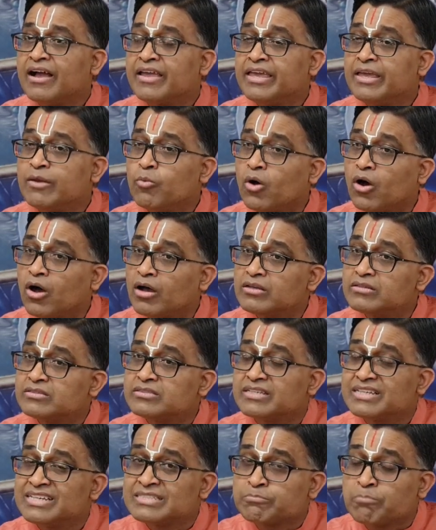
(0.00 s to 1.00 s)

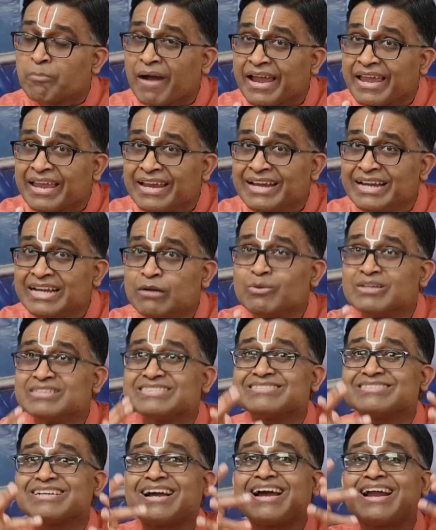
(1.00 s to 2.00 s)
His mind
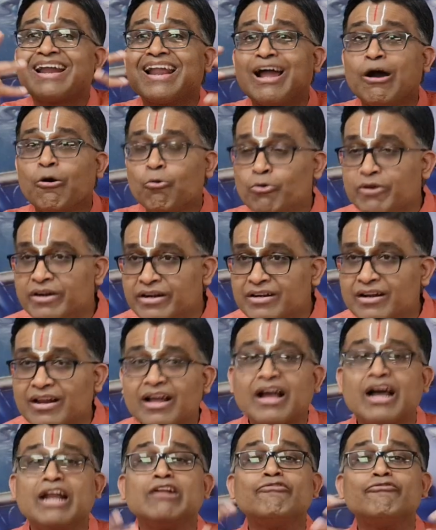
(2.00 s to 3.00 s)
was clouded,
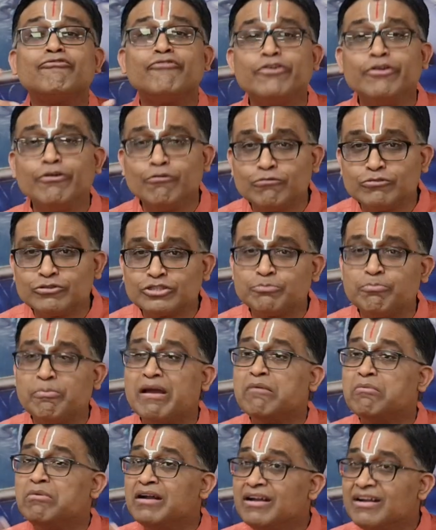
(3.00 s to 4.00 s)
confused,
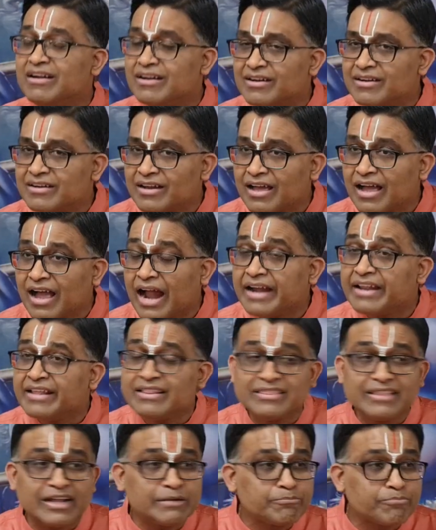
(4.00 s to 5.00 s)
bewildered. And
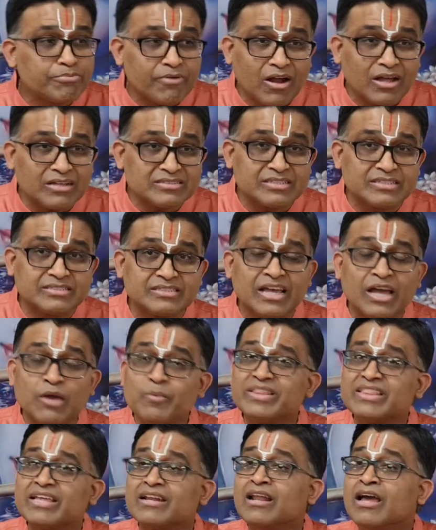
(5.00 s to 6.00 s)
in that process,
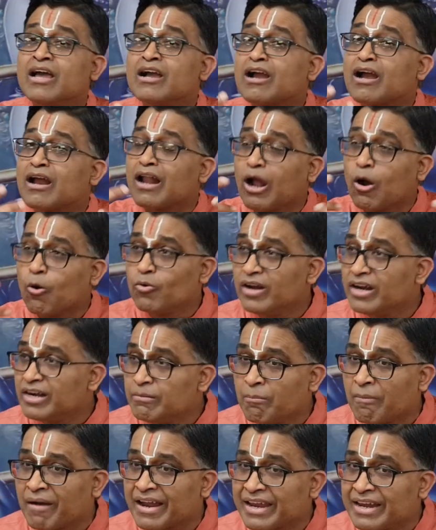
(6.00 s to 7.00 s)
with a
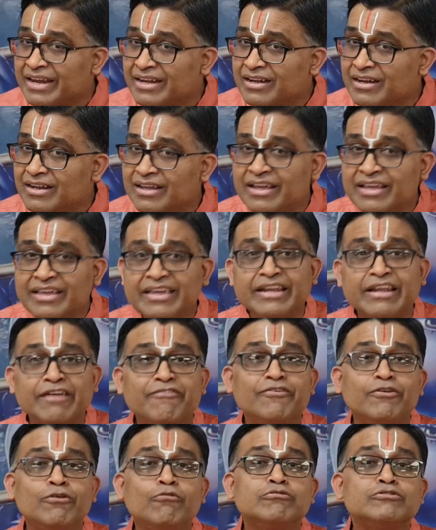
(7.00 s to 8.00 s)
clouded mind, he
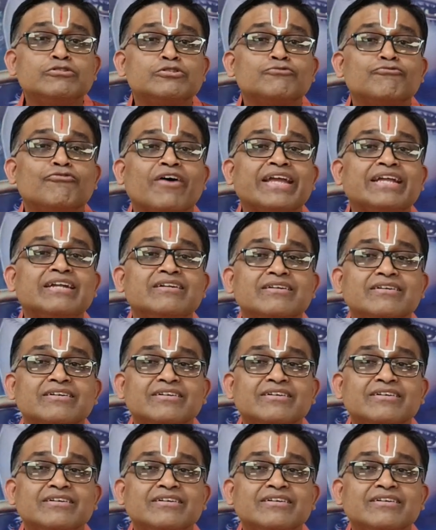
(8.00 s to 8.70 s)
refused to fight.